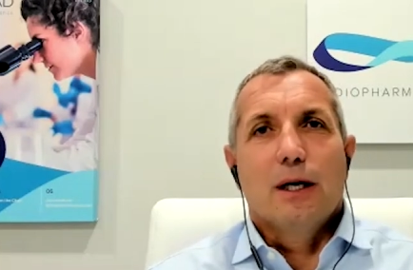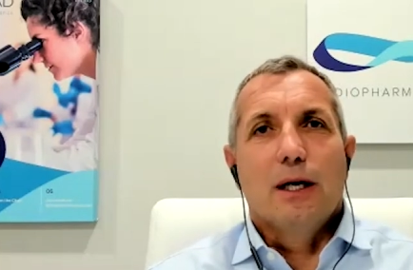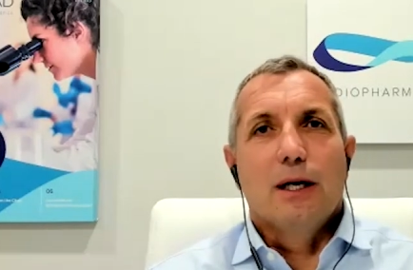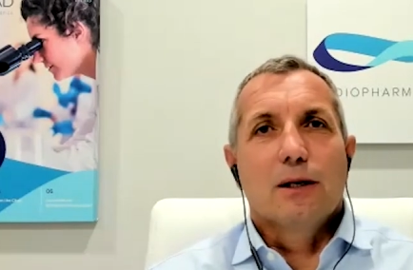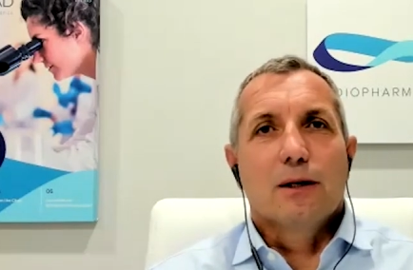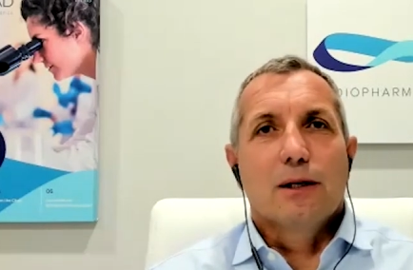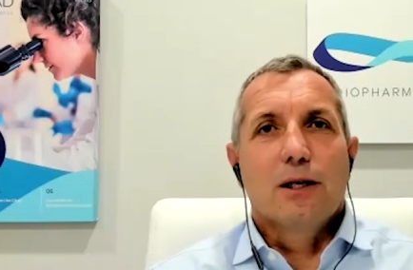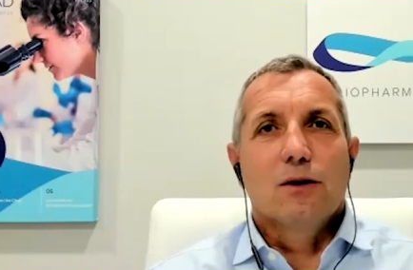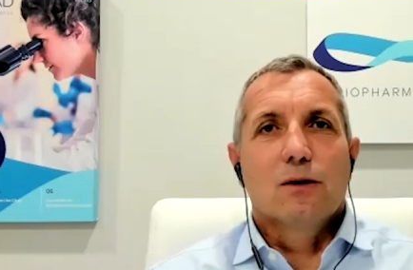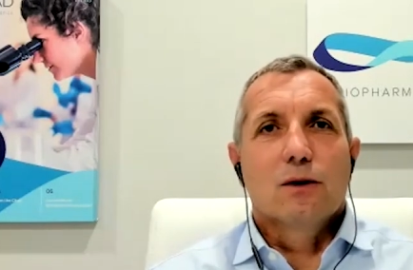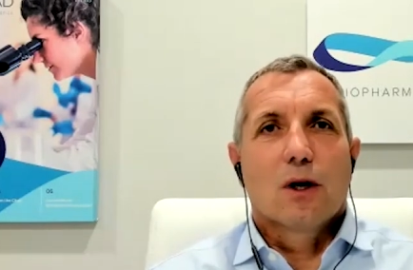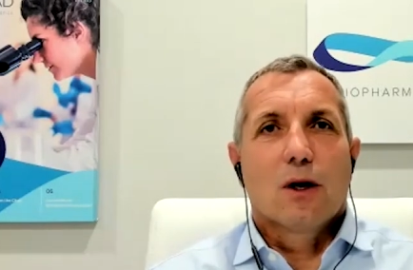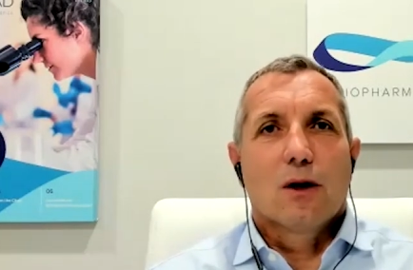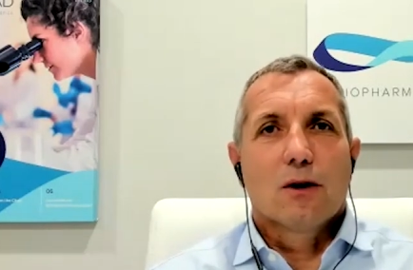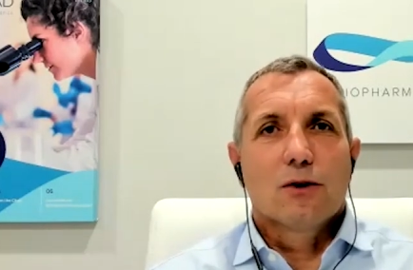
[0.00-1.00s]
Speaker 1: in, in
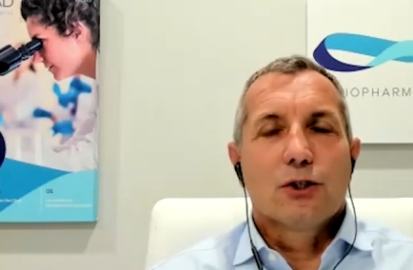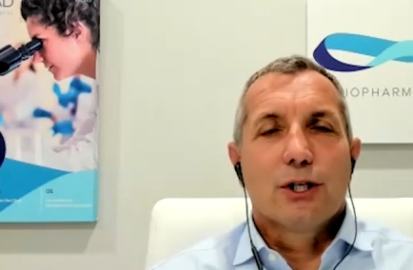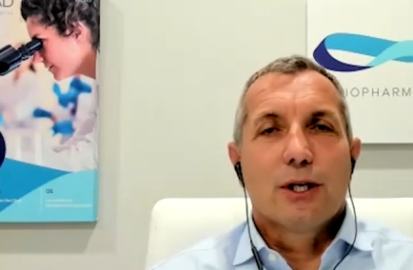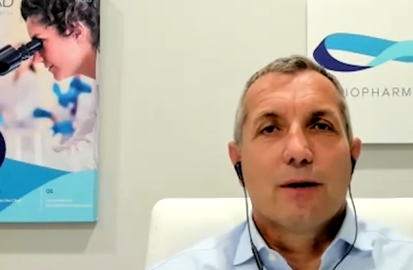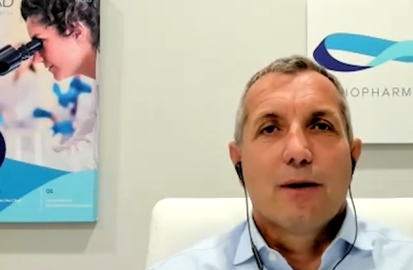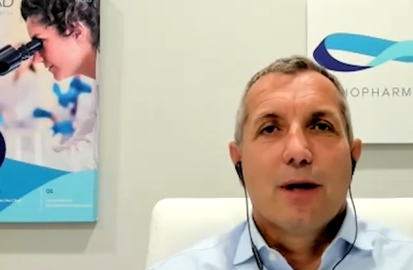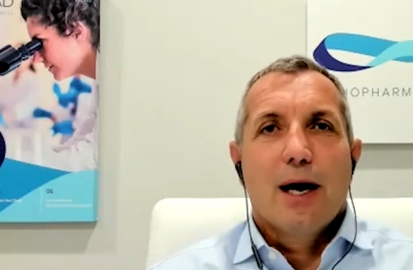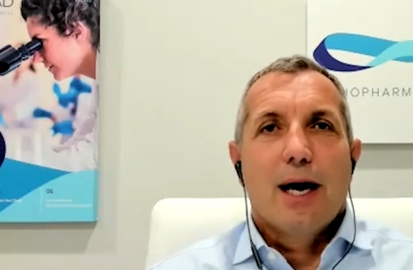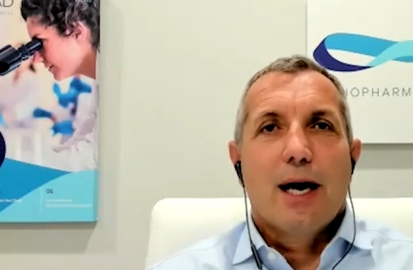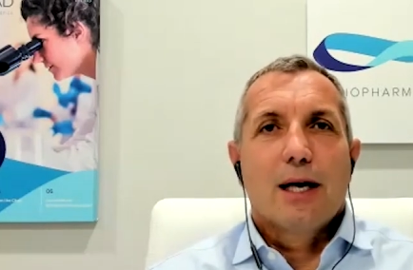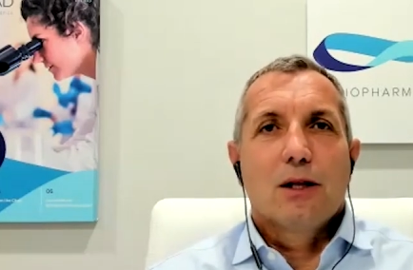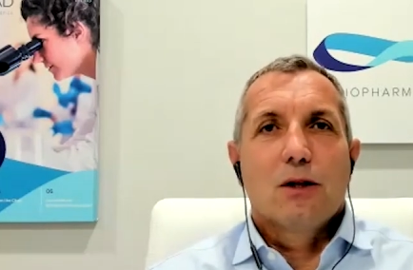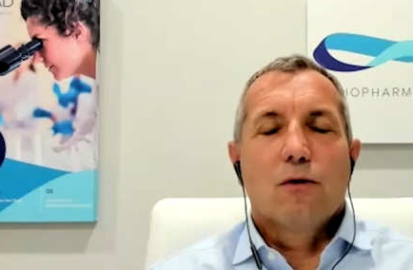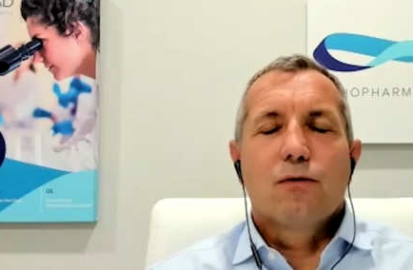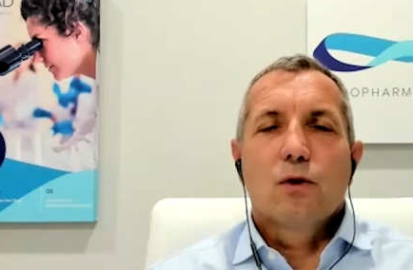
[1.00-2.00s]
oncology.
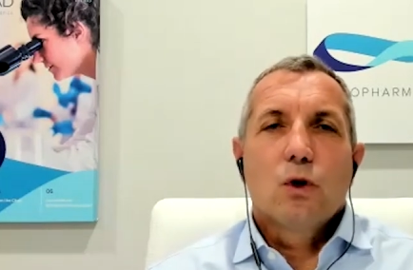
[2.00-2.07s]
And of